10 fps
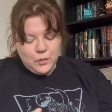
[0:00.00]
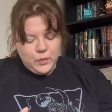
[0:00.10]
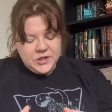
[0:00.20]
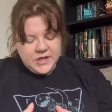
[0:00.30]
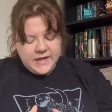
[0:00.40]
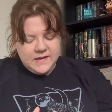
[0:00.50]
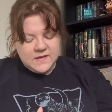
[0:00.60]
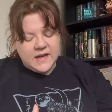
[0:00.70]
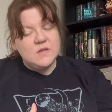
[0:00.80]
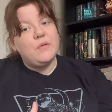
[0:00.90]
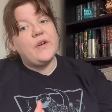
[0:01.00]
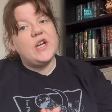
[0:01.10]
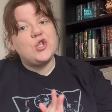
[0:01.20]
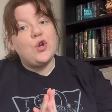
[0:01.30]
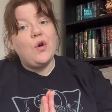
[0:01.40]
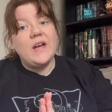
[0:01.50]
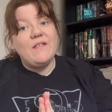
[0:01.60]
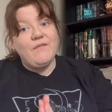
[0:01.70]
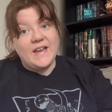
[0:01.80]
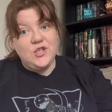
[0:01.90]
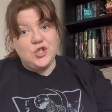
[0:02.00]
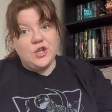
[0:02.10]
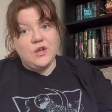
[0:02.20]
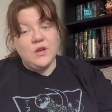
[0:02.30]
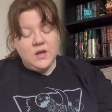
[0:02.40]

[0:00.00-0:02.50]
which is exploration or invention.